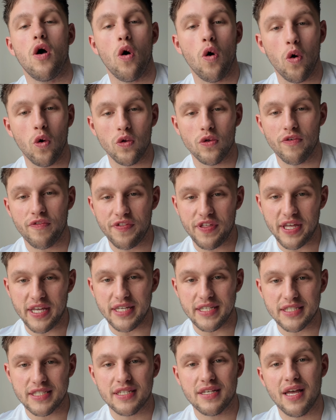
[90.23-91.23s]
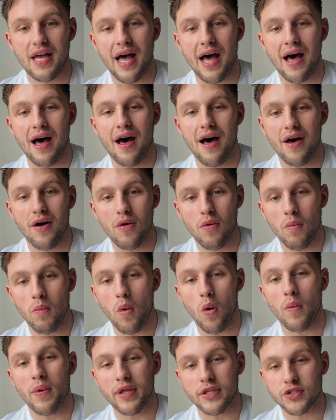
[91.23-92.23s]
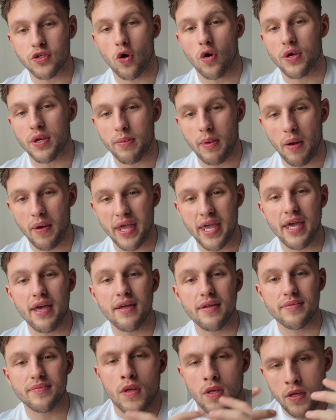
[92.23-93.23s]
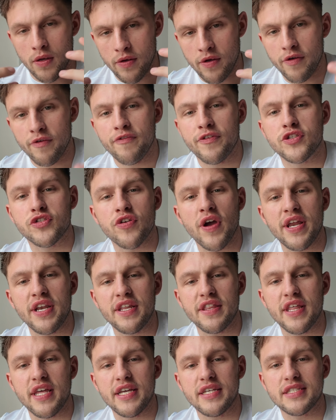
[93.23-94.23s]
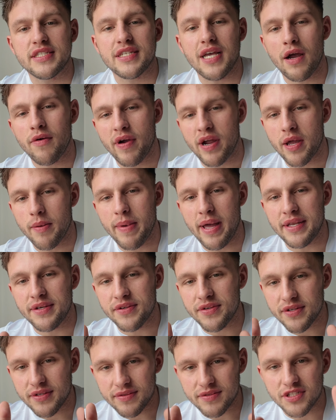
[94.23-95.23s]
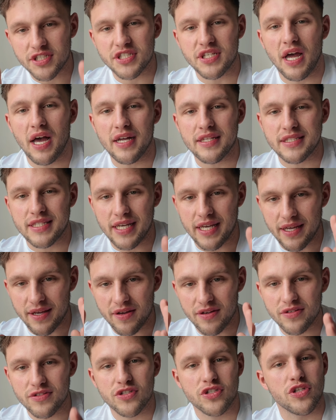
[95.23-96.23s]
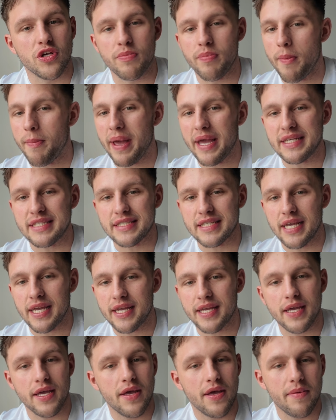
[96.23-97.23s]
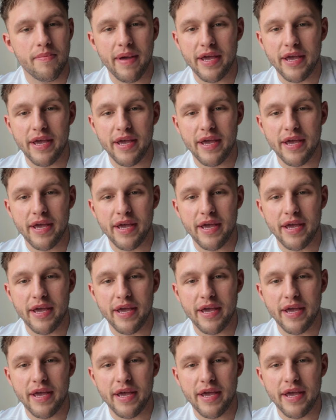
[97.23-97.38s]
All of these are what we are talking about here. For training these, I recommend starting super basic.